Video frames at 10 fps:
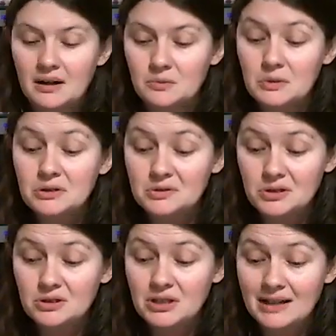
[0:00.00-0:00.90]
reduce
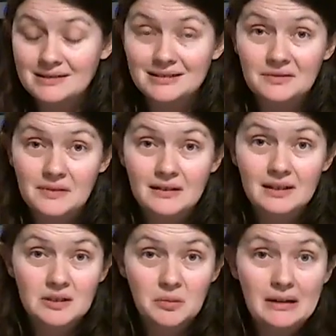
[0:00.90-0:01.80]
your chances of needing
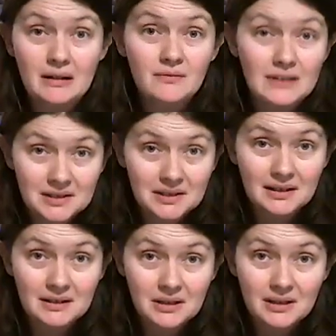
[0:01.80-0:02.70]
to be on a
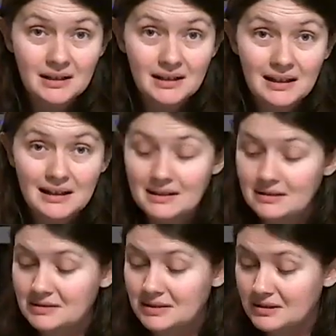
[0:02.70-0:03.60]
ventilator.
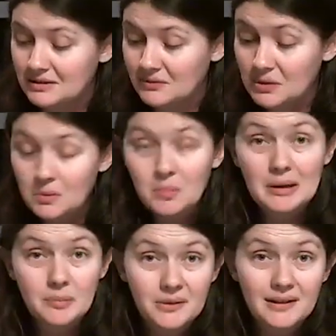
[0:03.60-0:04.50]
And the fewer
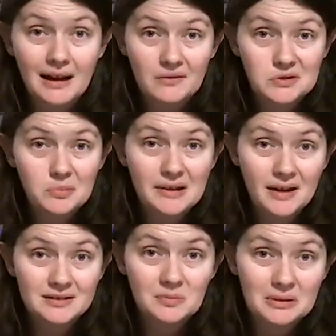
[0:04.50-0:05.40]
people that have to be
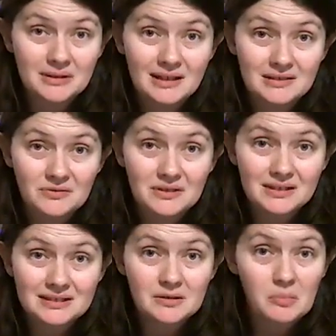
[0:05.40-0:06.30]
hospitalized for
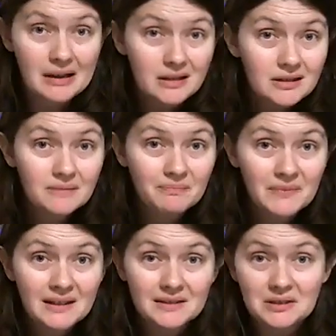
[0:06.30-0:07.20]
this, the better.
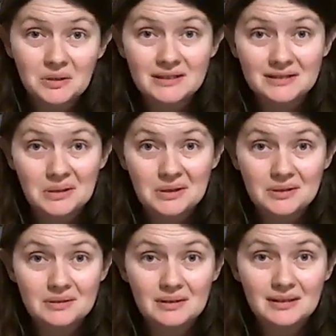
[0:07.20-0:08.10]
So let's
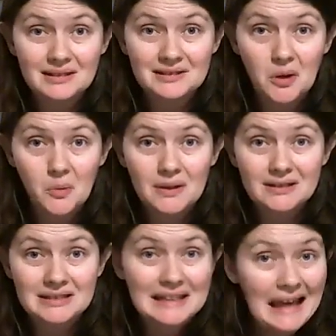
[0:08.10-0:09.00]
all work
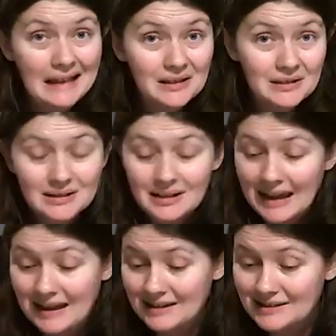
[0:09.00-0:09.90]
together
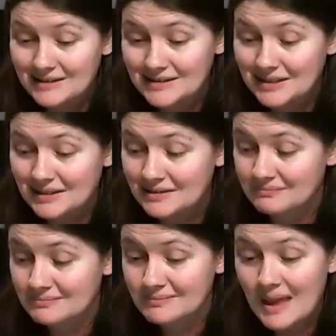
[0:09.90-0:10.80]
and
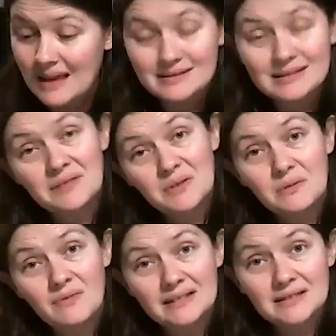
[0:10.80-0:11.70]
yeah, see if you can
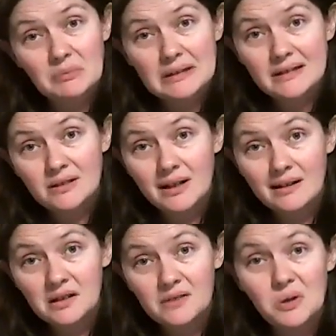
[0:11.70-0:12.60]
find somebody in your
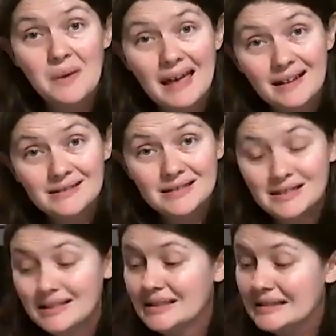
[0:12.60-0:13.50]
area. If you can't,
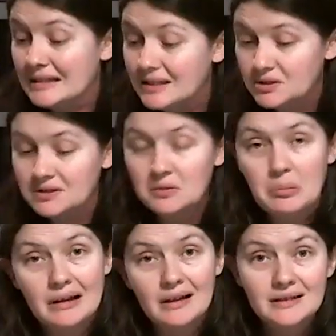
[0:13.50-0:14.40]
get your
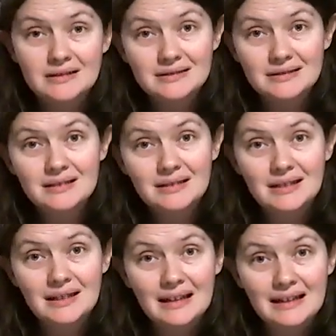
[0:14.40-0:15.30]
supplies
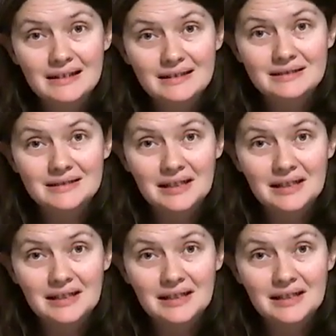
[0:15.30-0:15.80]
and